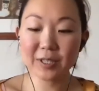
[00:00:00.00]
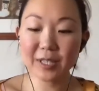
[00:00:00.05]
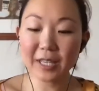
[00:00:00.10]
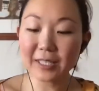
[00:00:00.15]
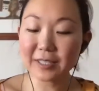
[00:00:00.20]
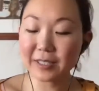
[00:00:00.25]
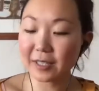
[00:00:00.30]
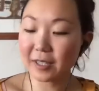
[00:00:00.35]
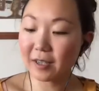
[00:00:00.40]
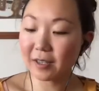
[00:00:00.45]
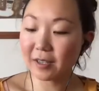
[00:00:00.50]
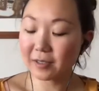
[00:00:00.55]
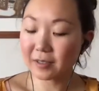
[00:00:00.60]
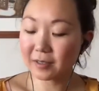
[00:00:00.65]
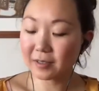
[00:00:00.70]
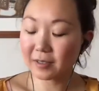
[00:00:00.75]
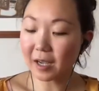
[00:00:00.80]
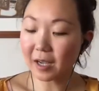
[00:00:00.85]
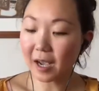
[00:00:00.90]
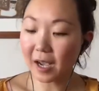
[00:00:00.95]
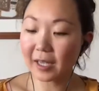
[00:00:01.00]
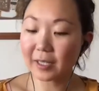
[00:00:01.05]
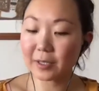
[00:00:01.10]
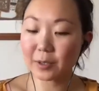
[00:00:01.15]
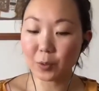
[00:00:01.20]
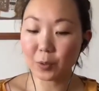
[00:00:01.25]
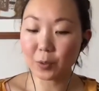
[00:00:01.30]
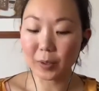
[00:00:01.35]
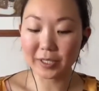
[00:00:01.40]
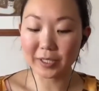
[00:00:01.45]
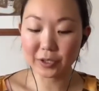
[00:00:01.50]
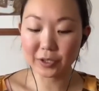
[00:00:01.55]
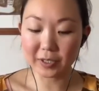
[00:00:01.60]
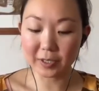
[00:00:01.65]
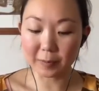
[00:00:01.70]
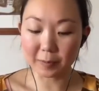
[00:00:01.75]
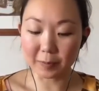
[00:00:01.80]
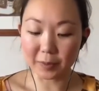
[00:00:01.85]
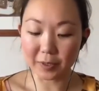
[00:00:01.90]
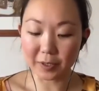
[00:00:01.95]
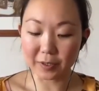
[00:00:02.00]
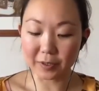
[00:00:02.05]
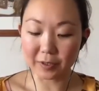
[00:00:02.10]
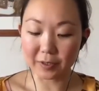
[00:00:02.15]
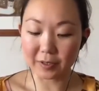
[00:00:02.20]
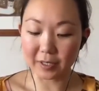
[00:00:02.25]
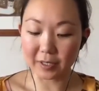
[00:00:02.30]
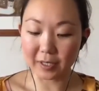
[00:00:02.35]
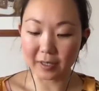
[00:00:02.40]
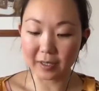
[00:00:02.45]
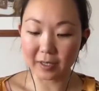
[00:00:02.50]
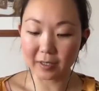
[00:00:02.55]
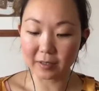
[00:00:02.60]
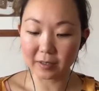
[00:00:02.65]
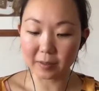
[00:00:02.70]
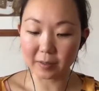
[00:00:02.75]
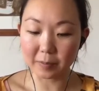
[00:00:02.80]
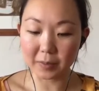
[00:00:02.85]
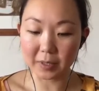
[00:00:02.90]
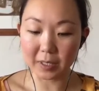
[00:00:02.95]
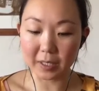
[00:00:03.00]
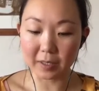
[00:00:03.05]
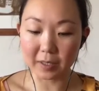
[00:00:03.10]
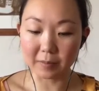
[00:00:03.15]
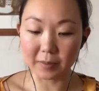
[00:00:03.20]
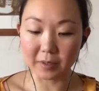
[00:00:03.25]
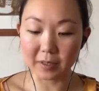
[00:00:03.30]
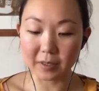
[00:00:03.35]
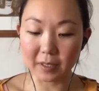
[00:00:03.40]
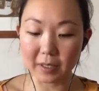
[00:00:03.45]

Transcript: a hard question because I think sometimes